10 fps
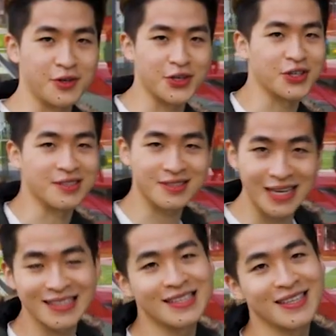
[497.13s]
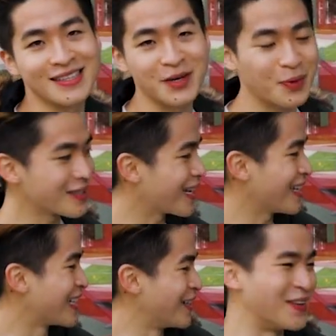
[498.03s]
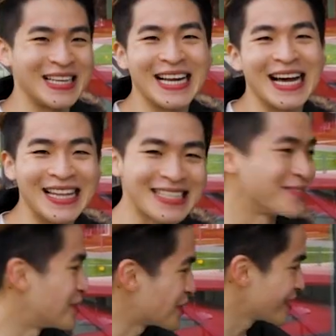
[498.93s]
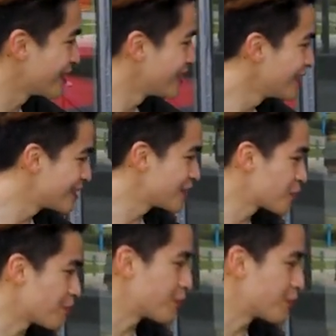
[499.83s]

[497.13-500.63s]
Very good. And the one that I like the most is this one.